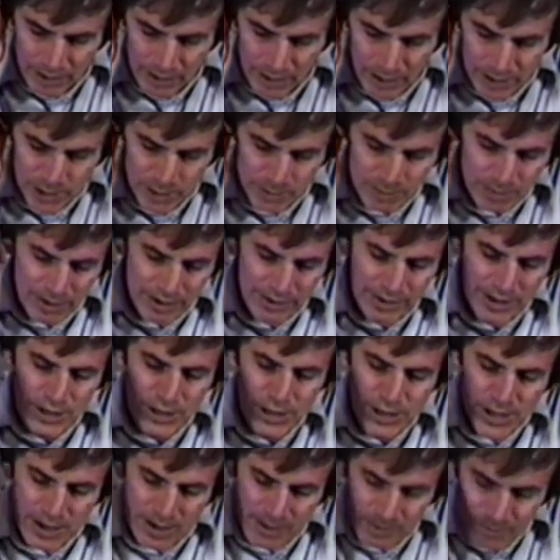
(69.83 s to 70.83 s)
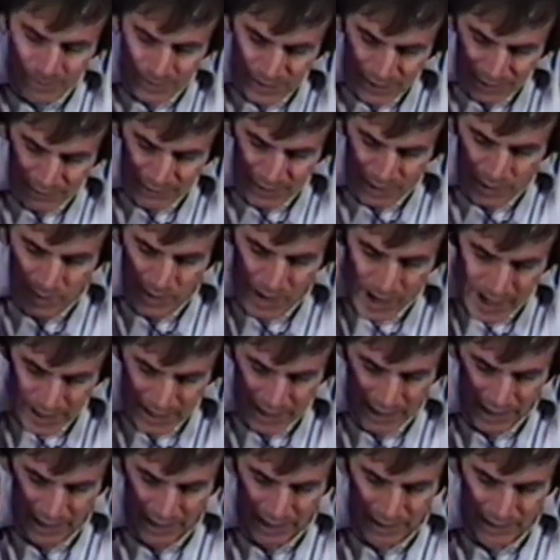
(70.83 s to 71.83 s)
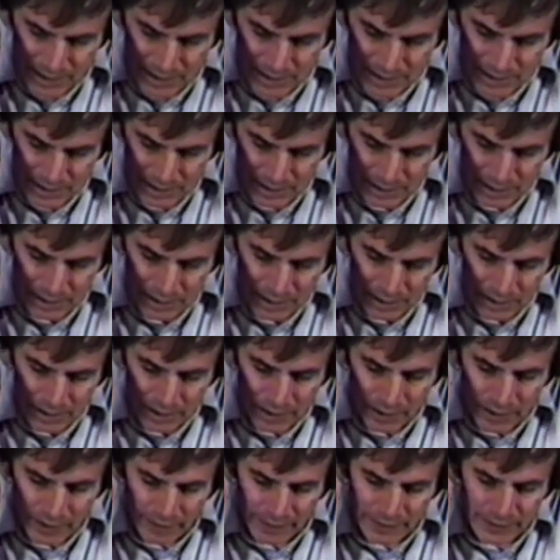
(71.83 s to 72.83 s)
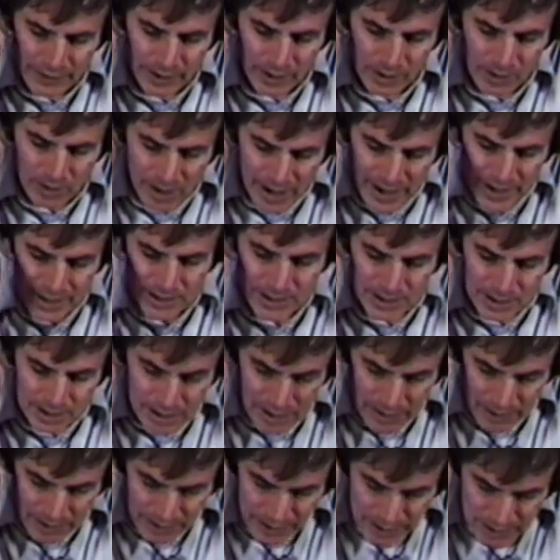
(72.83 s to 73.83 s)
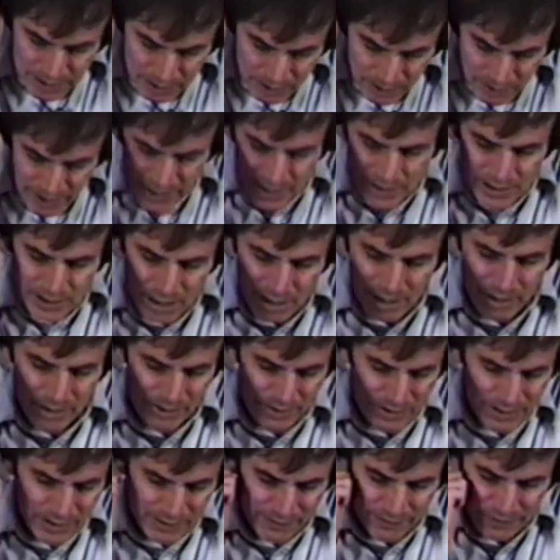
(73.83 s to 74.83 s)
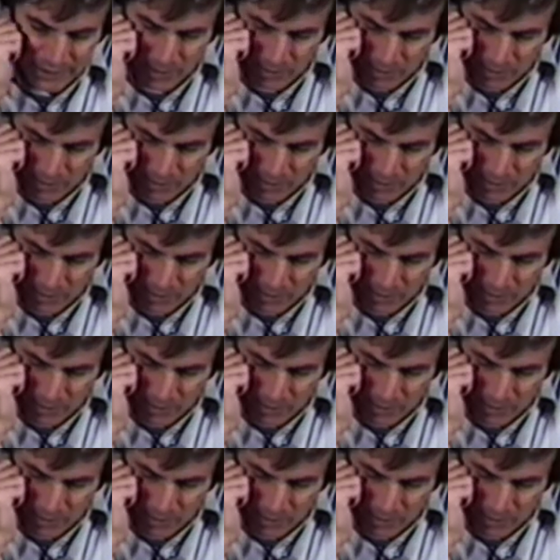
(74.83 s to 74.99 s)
and upon the thumbs of their right hands, and the great and the great toes of their